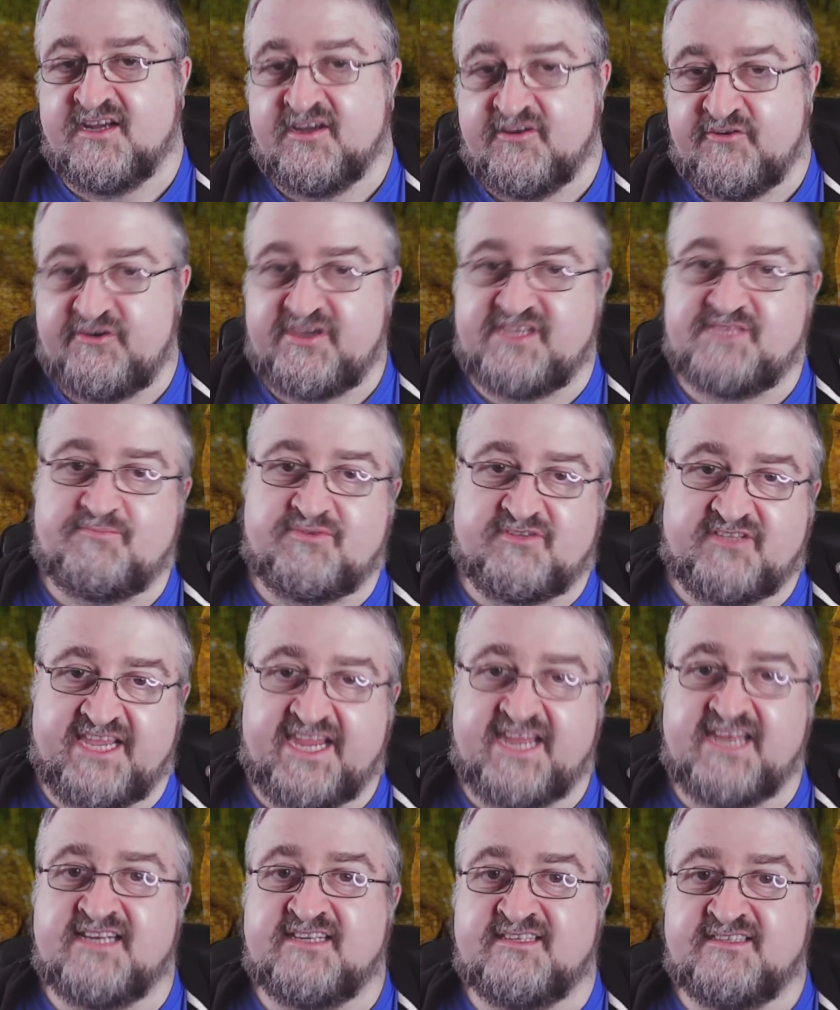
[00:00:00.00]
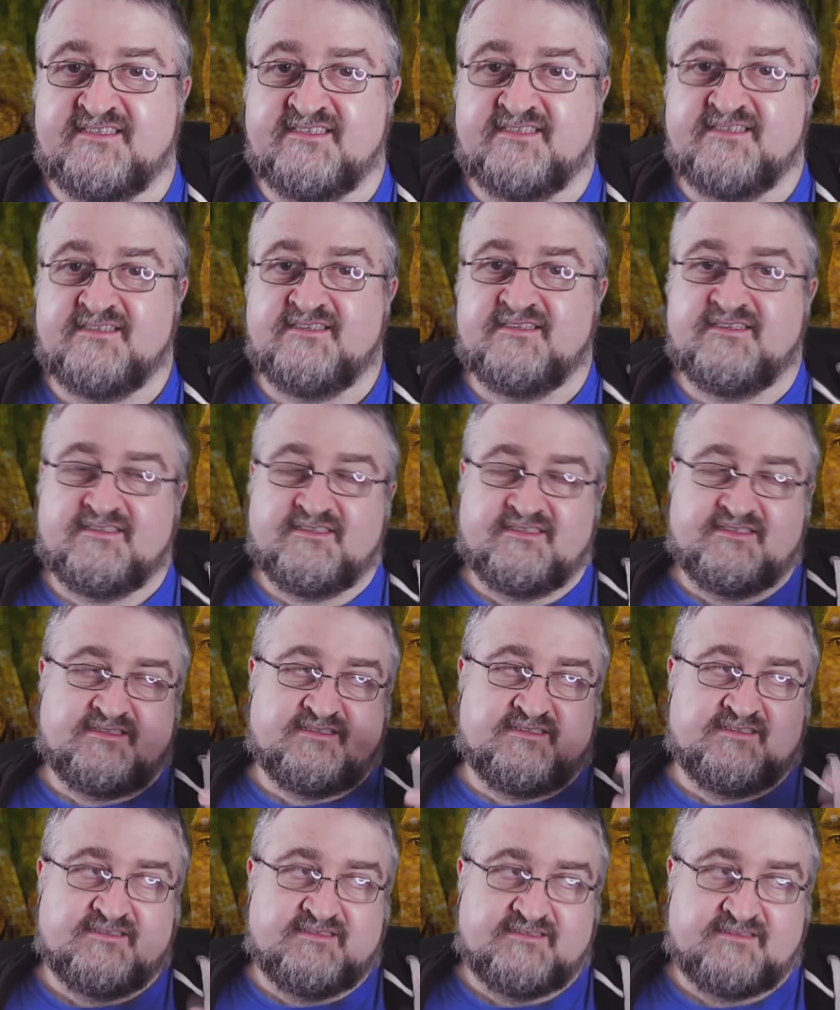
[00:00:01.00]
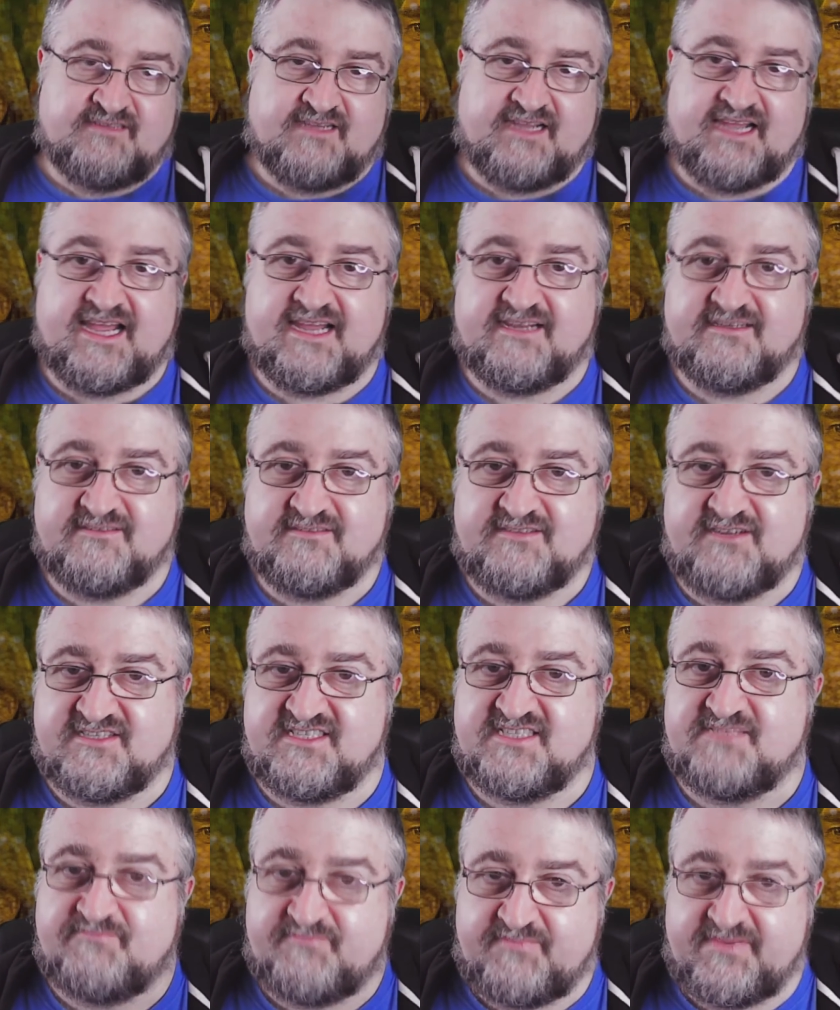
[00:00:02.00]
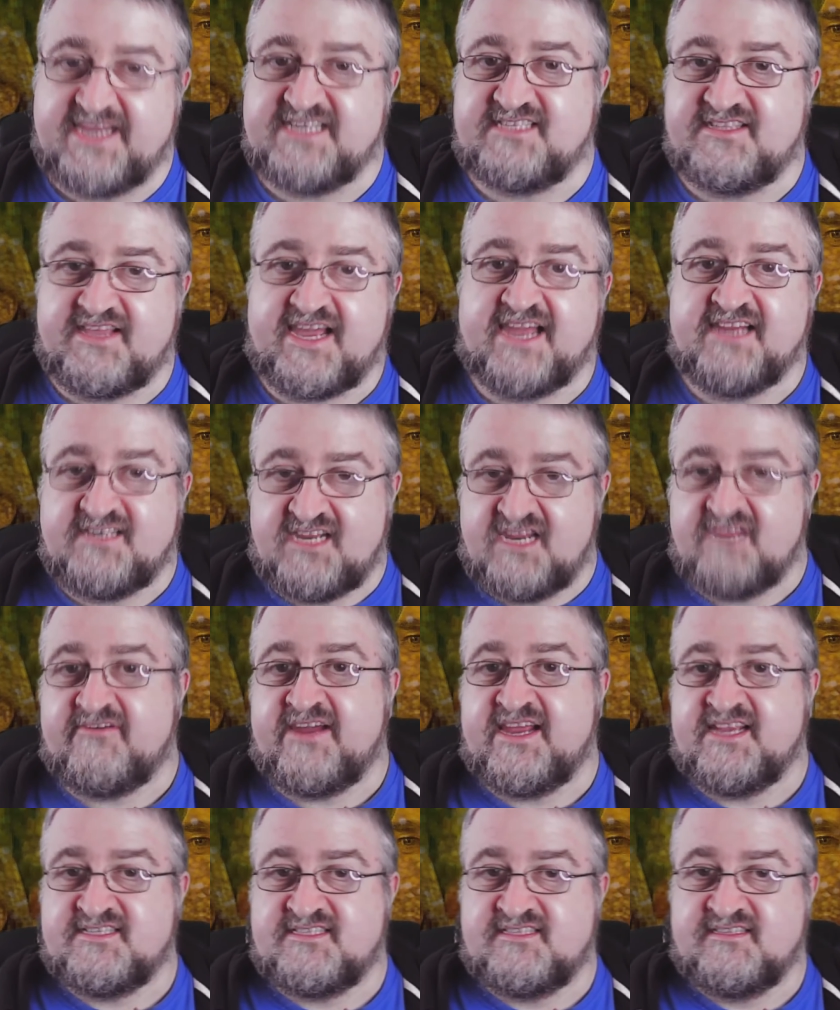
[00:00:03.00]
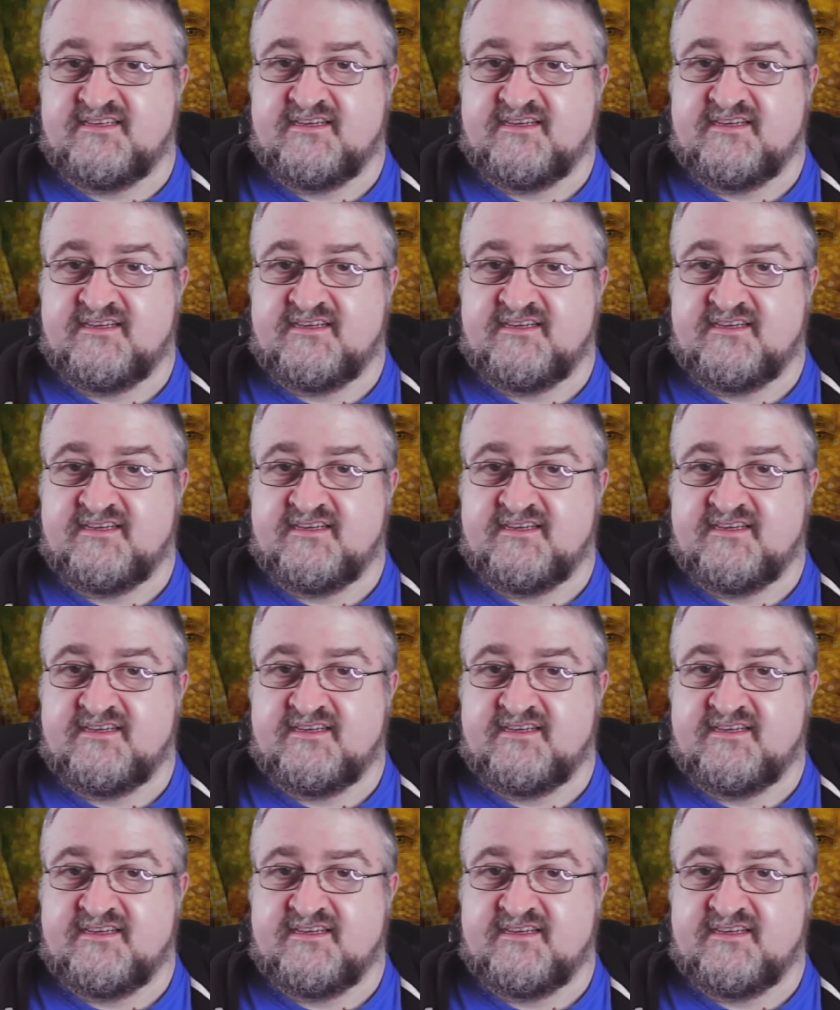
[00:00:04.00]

who he's playing, because he's basically, the idea is